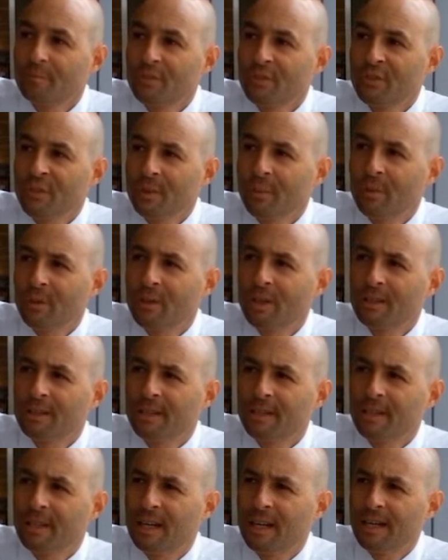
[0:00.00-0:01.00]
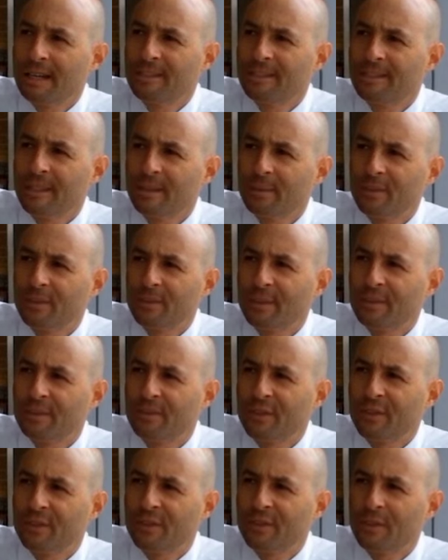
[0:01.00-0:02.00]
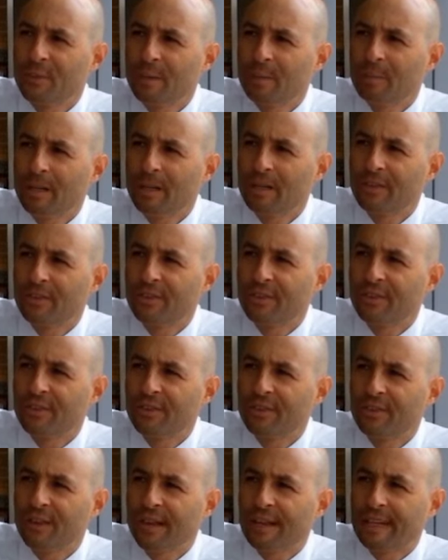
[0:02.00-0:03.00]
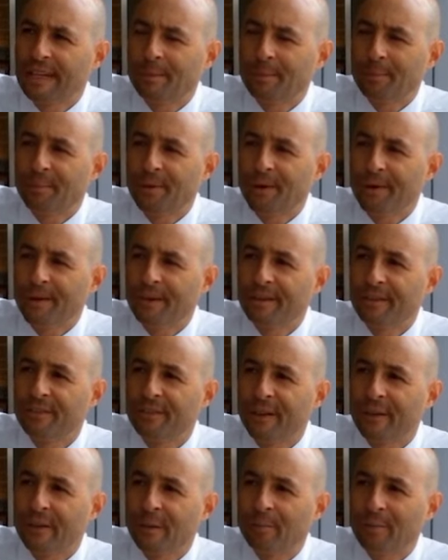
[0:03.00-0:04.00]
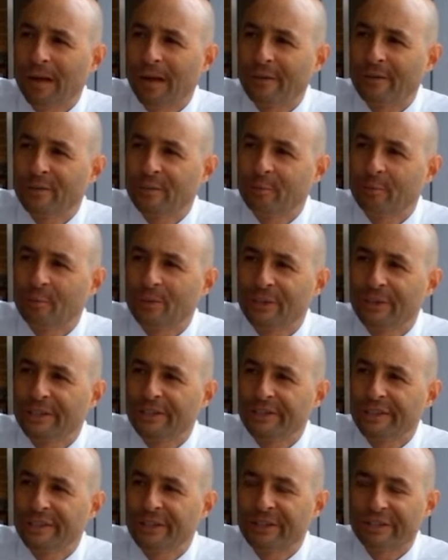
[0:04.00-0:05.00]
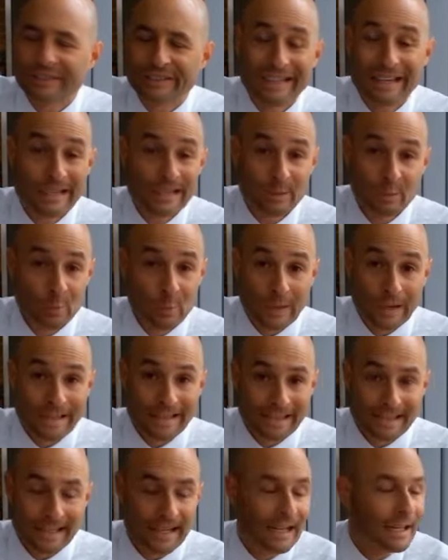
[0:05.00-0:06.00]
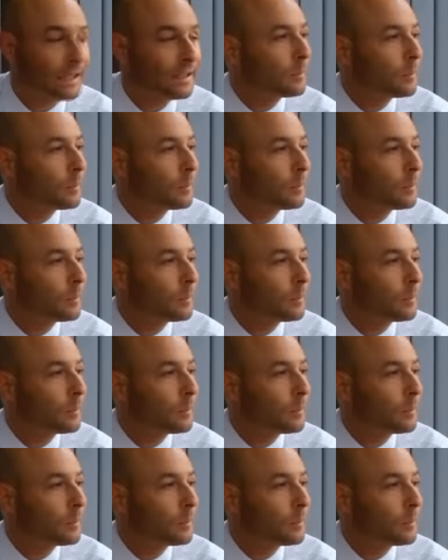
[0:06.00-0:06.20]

somewhere along the line, I'd say within the first 3 months, I came upon a very powerful book called Getting Well Again